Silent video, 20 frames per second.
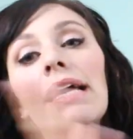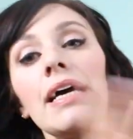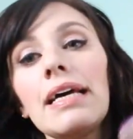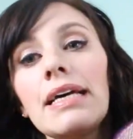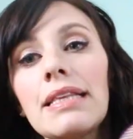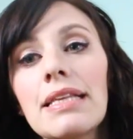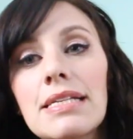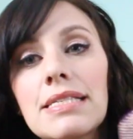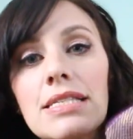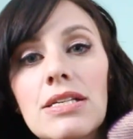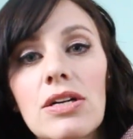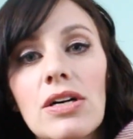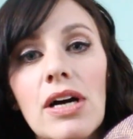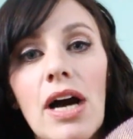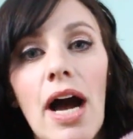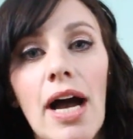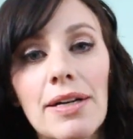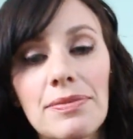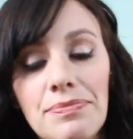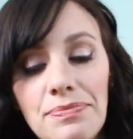in this little
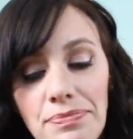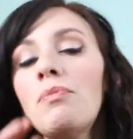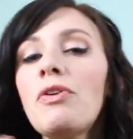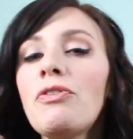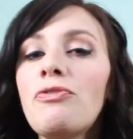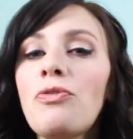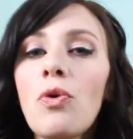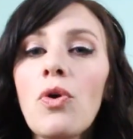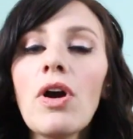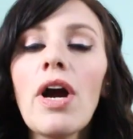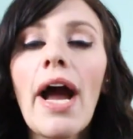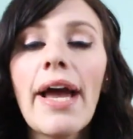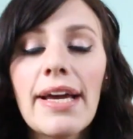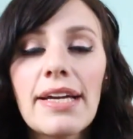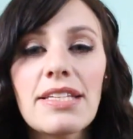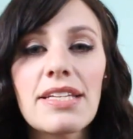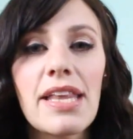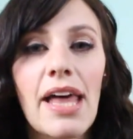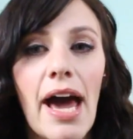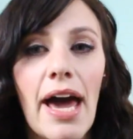guy. Before I
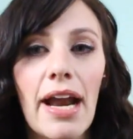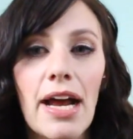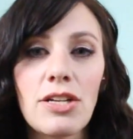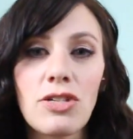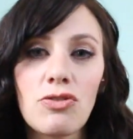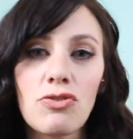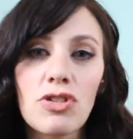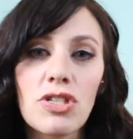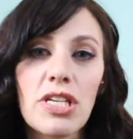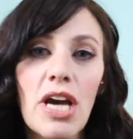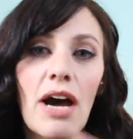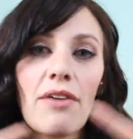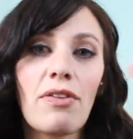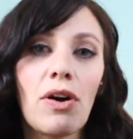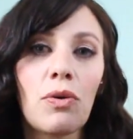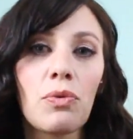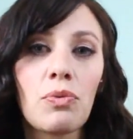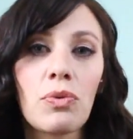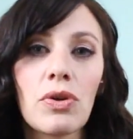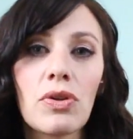get to that, I do just have
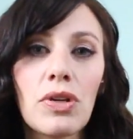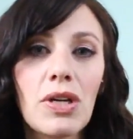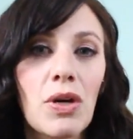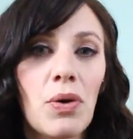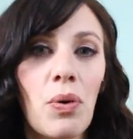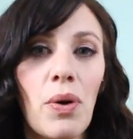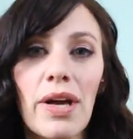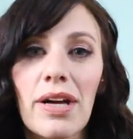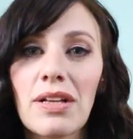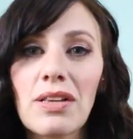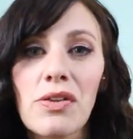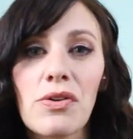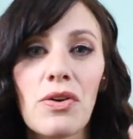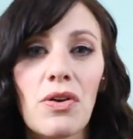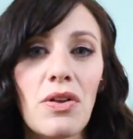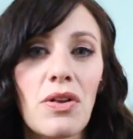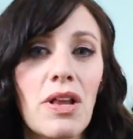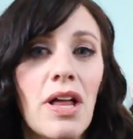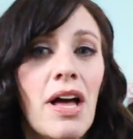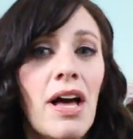a really quick
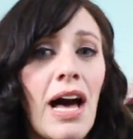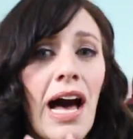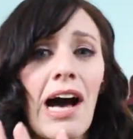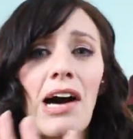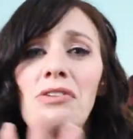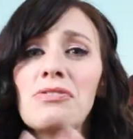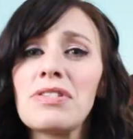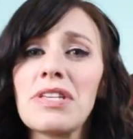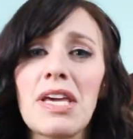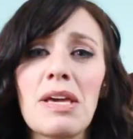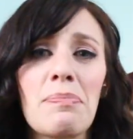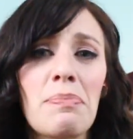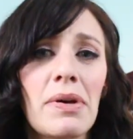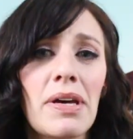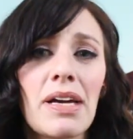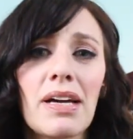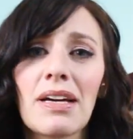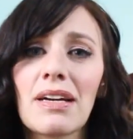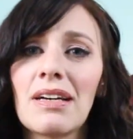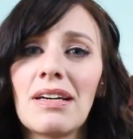little
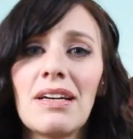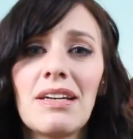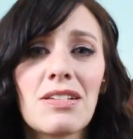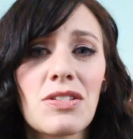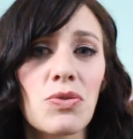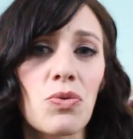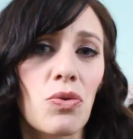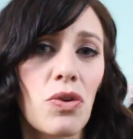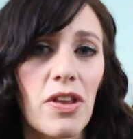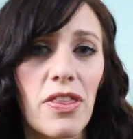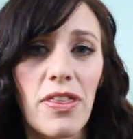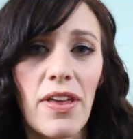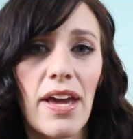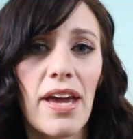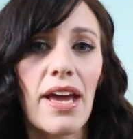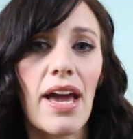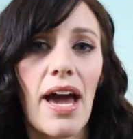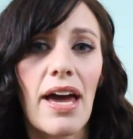housekeeping sort of thing,